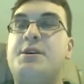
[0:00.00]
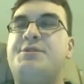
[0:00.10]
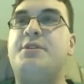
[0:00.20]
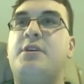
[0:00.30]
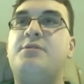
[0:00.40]

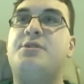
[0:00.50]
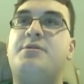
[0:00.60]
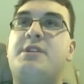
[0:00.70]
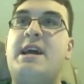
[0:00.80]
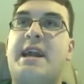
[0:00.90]
so those
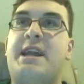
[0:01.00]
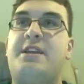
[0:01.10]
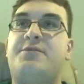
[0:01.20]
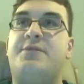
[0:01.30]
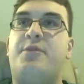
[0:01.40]
are
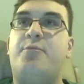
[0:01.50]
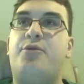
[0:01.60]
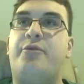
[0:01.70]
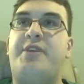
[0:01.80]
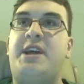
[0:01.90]
negatives of the
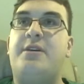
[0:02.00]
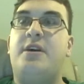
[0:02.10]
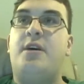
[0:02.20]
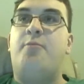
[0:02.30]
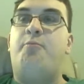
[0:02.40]
movie.
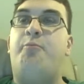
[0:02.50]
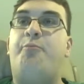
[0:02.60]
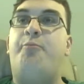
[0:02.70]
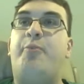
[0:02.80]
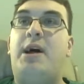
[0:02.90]

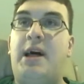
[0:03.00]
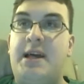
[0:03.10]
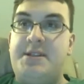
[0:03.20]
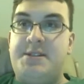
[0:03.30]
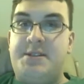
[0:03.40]

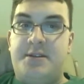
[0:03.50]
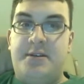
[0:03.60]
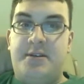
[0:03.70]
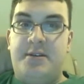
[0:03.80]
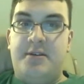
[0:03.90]
But
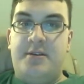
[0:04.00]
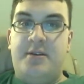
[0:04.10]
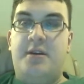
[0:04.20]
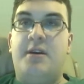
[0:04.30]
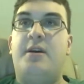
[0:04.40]

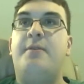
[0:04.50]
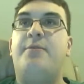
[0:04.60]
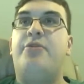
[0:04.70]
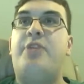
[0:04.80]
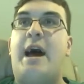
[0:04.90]

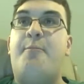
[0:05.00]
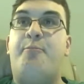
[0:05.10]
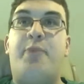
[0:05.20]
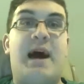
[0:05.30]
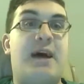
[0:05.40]

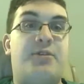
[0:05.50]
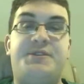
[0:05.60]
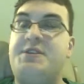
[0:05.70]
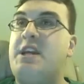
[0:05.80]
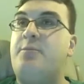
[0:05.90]
that battle
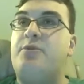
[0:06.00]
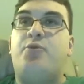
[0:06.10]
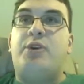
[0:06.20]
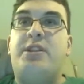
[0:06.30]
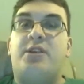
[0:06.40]
scene
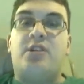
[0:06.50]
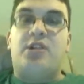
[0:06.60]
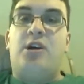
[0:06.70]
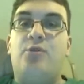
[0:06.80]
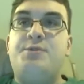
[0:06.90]
between the
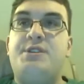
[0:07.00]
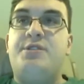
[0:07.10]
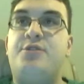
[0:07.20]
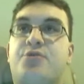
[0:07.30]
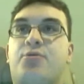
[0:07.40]
clones
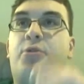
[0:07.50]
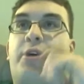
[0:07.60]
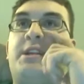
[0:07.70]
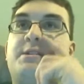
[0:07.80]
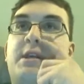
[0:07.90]
and the
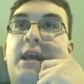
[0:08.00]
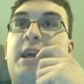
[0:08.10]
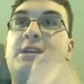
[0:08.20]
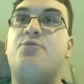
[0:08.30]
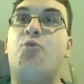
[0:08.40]
droids
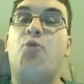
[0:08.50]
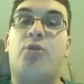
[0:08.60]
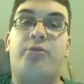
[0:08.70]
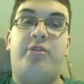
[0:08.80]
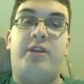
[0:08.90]
is
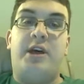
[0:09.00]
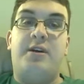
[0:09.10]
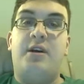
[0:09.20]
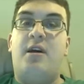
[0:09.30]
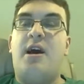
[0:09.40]
worth it.
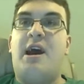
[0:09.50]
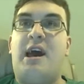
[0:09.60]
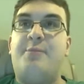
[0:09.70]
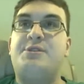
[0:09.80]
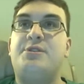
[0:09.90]

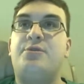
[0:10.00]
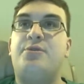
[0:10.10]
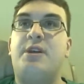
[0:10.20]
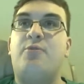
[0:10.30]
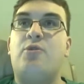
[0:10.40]

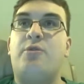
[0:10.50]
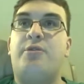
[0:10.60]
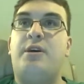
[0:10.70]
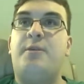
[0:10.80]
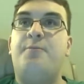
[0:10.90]
Absolutely
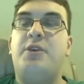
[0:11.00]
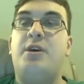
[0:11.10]
worth it.